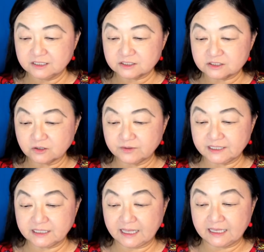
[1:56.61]
So
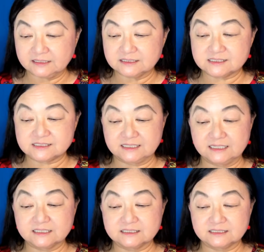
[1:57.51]
he ate
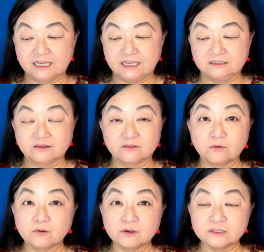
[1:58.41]
sticks and
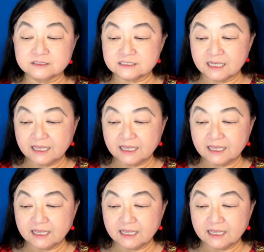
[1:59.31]
thorns